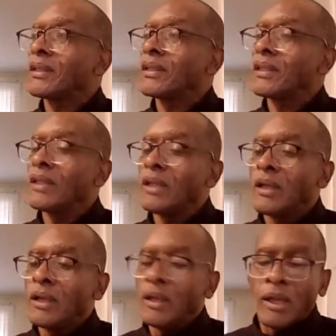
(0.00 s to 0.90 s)
But
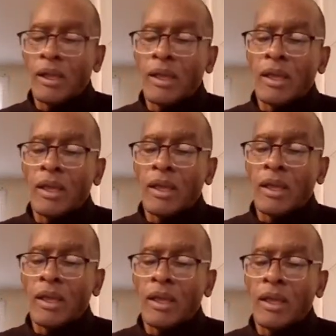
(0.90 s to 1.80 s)
God is going to
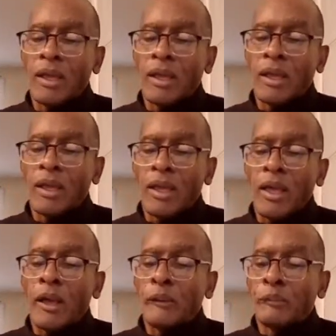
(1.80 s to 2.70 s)
protect you
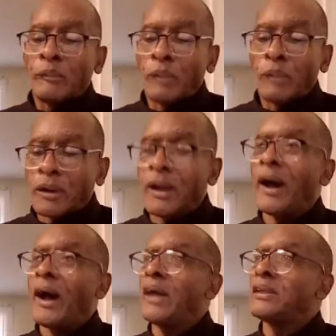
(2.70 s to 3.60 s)
no matter
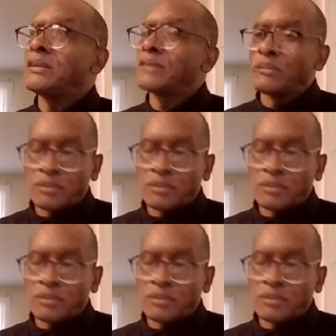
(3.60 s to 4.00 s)
what goes through,